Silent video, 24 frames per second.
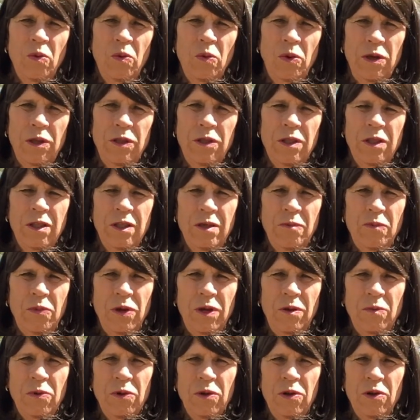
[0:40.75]
with the
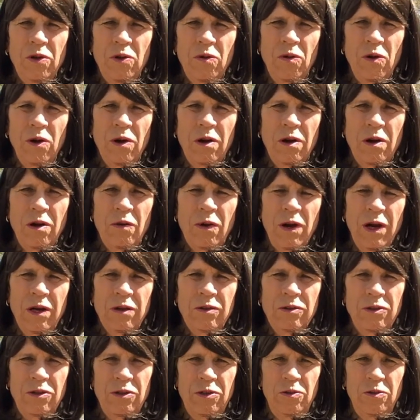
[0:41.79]
people who are around